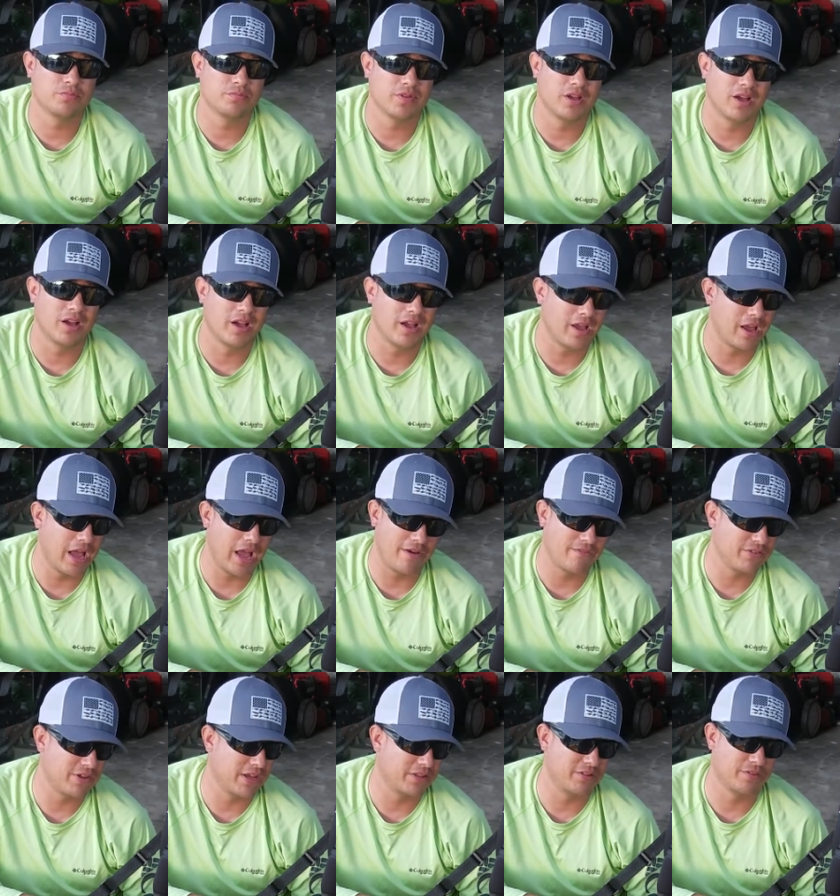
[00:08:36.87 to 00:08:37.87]
I
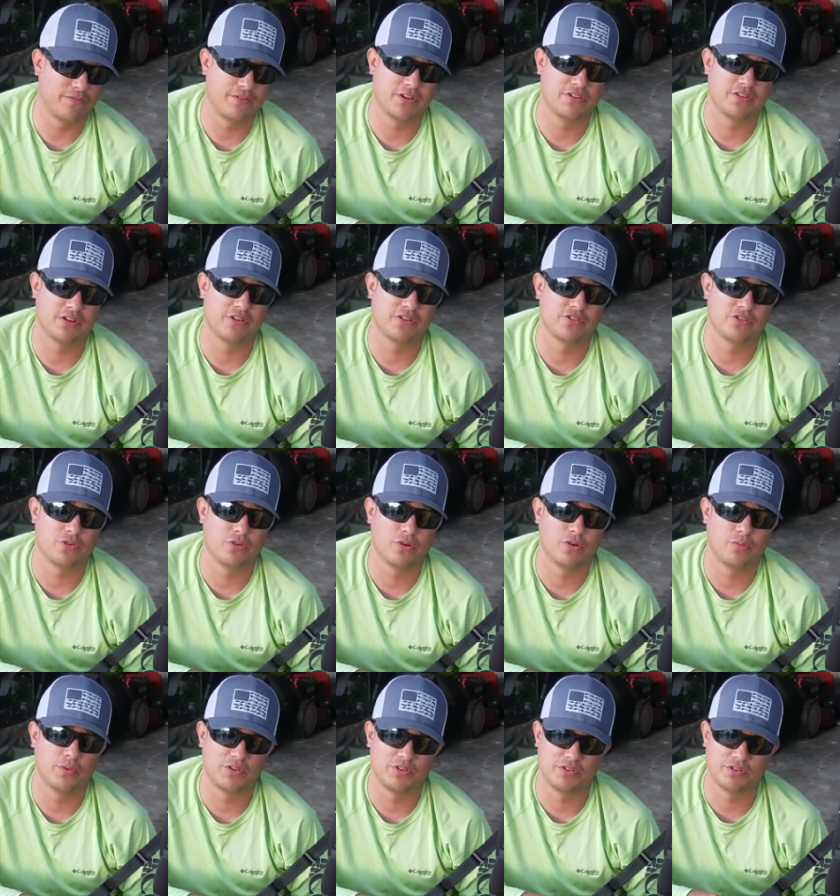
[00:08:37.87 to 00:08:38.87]
have yet to fish inshore,
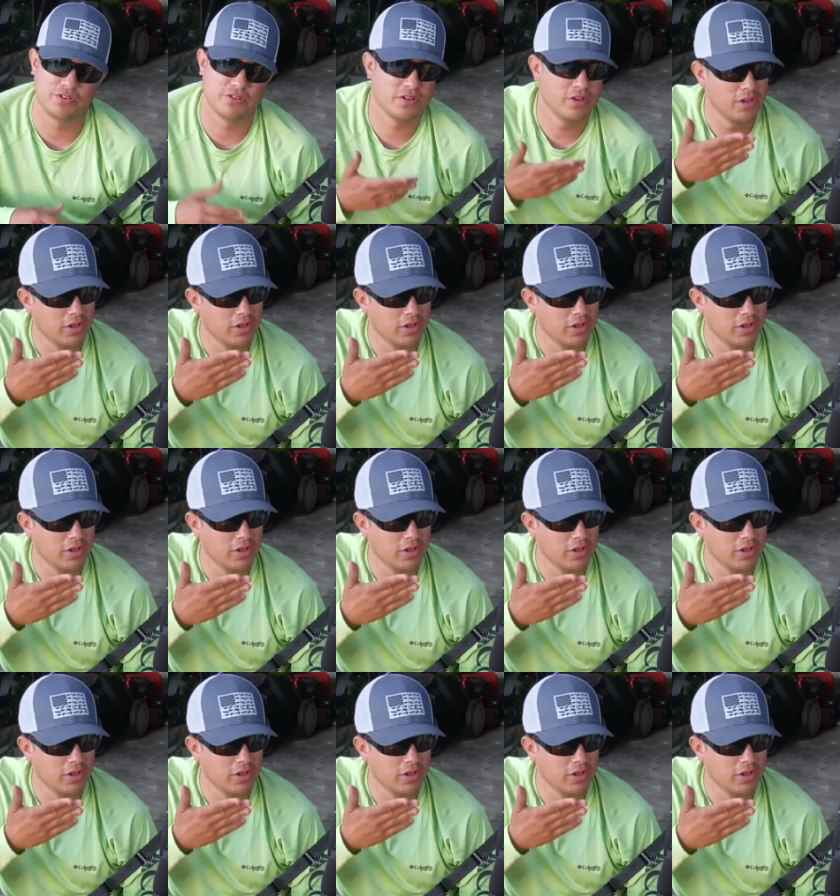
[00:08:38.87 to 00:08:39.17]
which is